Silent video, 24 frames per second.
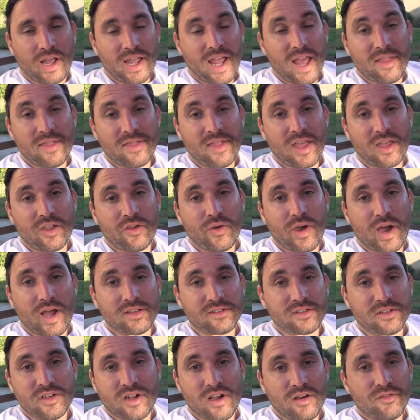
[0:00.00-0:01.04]
I can't thank you
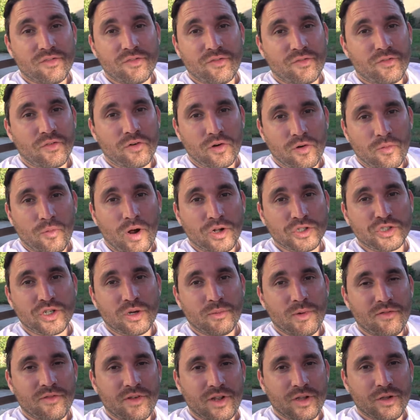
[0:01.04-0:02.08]
guys enough for watching
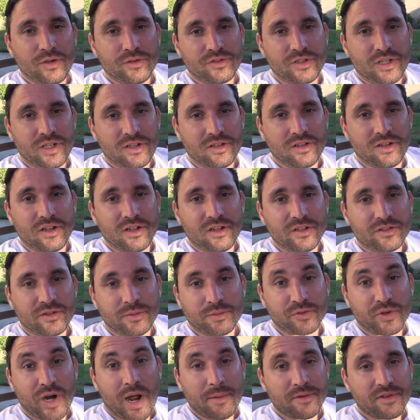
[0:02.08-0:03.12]
all my videos and
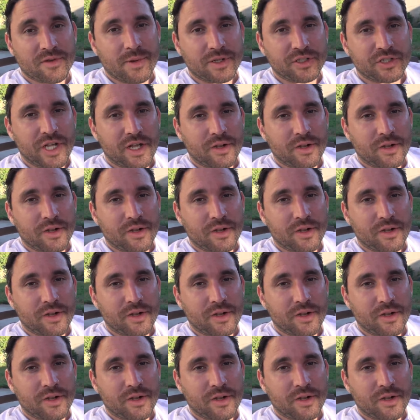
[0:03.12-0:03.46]
subscribing to my